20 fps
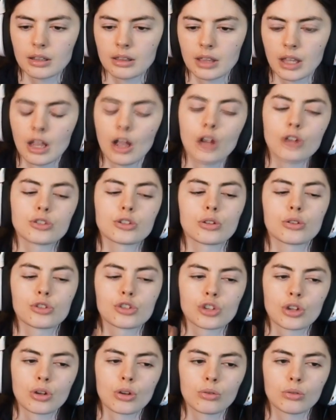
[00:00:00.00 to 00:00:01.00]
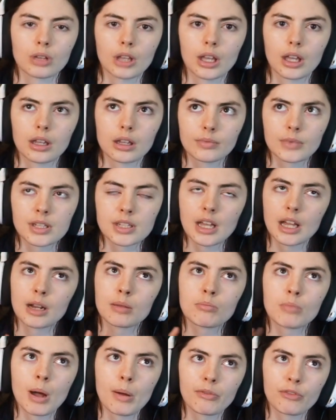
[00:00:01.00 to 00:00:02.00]
They also showed, like, set
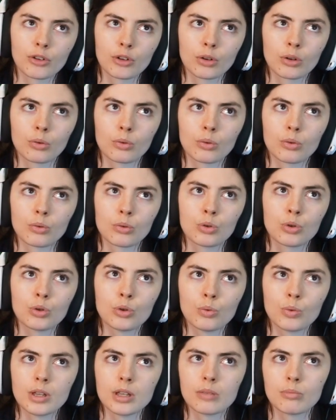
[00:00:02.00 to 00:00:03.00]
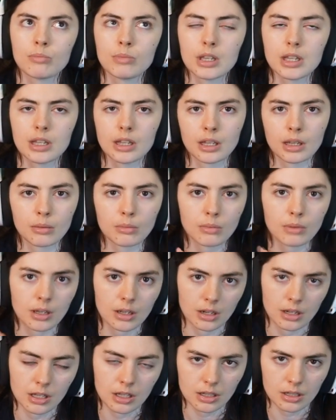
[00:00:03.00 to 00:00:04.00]
him up for who we meet him
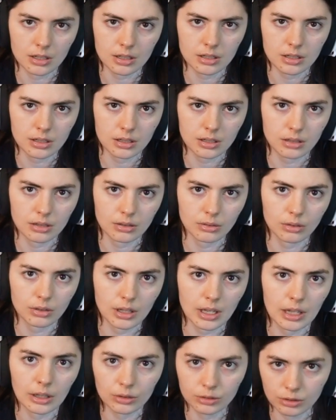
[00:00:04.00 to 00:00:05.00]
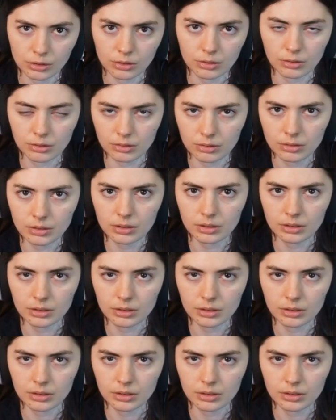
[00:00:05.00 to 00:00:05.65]
in his elder